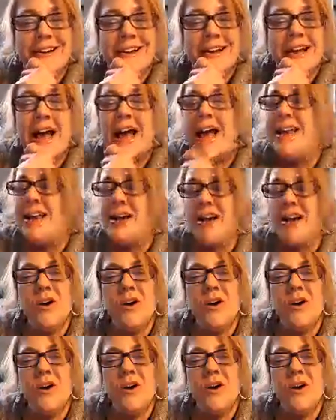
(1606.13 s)
I
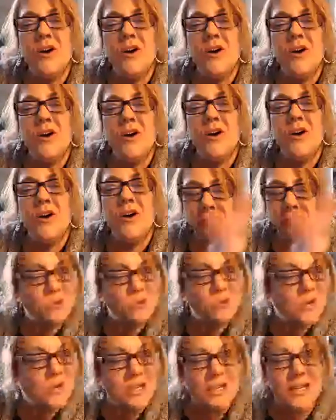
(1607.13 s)
know. I can't wait for
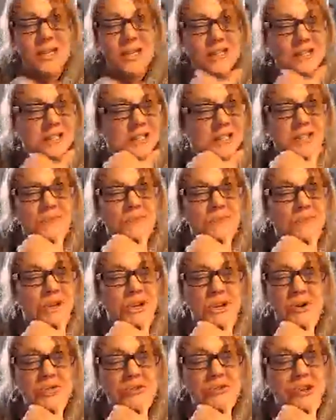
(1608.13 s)
2019 to be
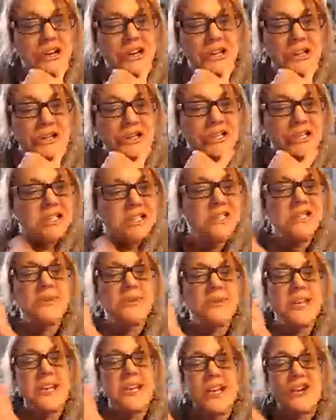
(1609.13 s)
over either. This is
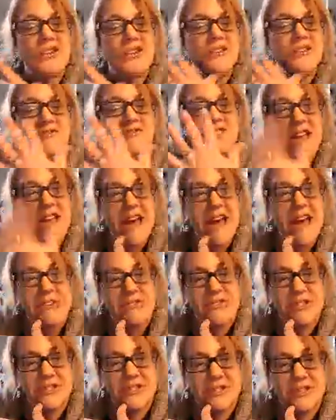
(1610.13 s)
the year of
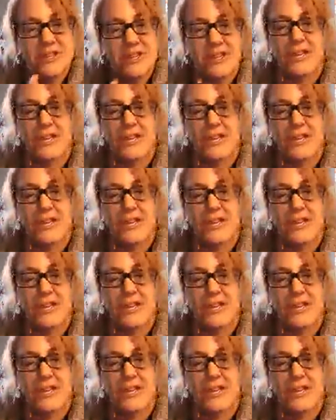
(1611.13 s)
deaths.